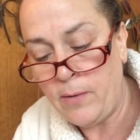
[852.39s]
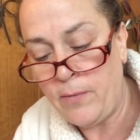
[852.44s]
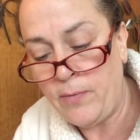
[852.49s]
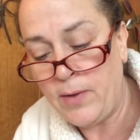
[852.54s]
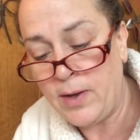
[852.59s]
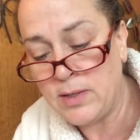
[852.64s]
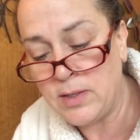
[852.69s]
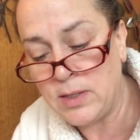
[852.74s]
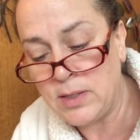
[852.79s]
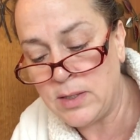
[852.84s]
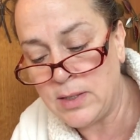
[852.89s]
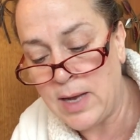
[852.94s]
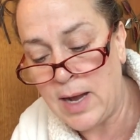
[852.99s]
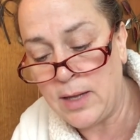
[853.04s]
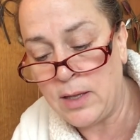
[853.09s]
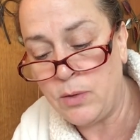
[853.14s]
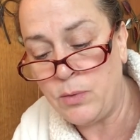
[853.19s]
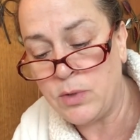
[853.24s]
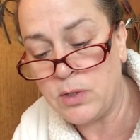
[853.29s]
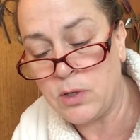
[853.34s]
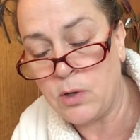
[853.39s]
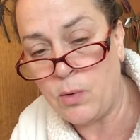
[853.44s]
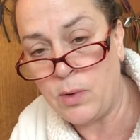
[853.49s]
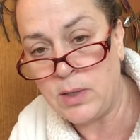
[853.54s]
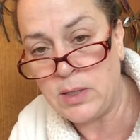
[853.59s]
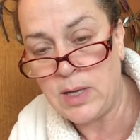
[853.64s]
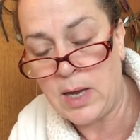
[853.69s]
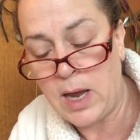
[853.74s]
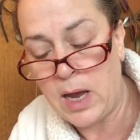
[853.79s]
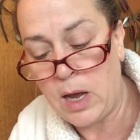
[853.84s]
And that's exactly what's
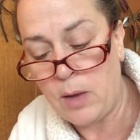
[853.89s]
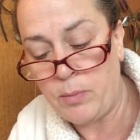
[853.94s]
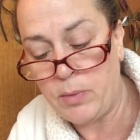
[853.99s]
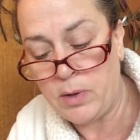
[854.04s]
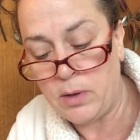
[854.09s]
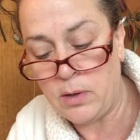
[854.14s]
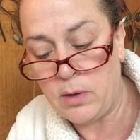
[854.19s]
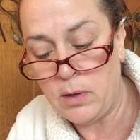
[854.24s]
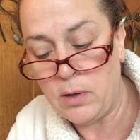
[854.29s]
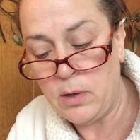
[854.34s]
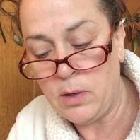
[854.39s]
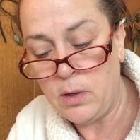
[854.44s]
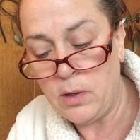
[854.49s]
going to happen.